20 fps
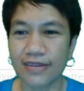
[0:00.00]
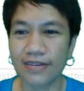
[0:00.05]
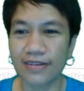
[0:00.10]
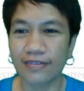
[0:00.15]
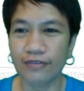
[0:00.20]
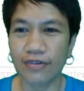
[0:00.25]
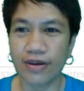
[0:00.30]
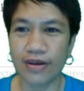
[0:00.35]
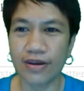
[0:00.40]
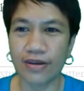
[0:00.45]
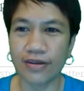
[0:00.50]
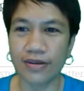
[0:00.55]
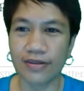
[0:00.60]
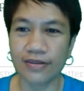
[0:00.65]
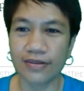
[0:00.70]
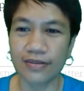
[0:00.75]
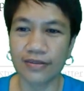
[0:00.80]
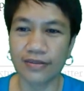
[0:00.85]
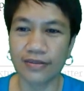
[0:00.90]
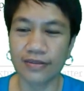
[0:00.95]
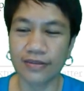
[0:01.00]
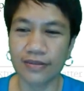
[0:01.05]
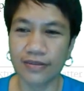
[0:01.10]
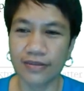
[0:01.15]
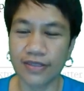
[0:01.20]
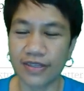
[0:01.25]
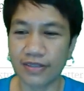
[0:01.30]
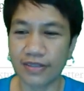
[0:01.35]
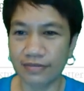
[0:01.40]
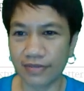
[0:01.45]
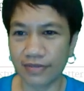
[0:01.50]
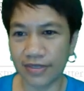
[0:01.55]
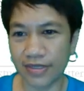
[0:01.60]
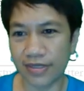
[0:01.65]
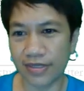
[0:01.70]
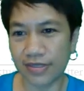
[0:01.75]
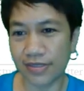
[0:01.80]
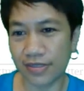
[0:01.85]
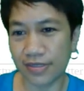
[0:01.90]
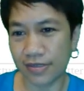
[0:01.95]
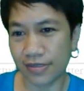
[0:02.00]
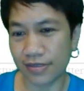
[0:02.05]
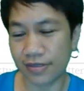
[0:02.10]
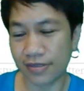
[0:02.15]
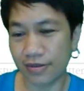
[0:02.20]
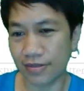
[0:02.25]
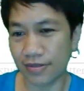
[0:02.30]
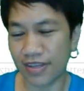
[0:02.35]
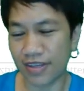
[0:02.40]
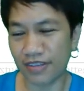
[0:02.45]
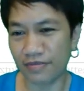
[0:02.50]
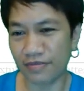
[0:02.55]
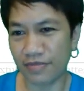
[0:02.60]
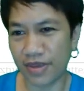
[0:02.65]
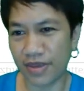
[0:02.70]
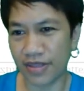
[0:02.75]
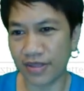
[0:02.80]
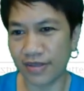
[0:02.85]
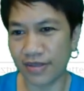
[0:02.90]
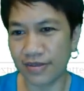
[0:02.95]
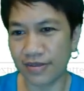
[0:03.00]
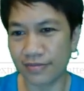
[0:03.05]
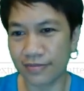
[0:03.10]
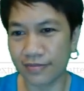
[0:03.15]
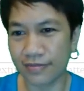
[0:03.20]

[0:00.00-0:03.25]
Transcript: Wow, the ingredients is not that many.